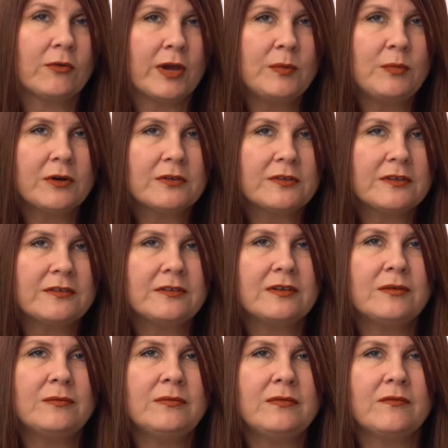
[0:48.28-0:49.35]
gradebook
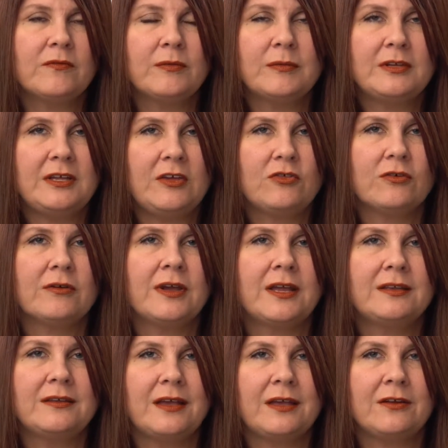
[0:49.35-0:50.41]
system from the teacher
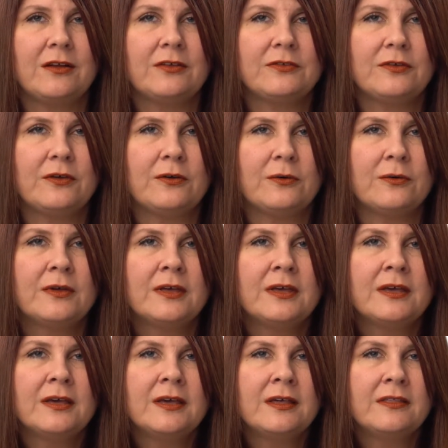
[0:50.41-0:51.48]
end, and also
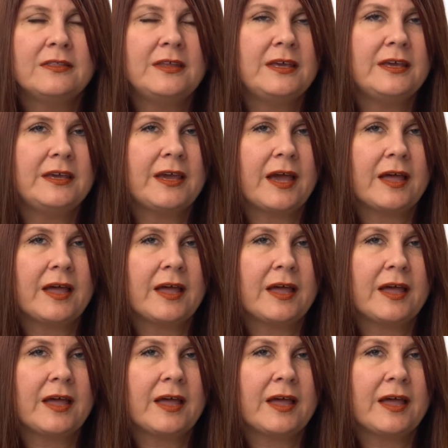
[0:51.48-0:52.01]
the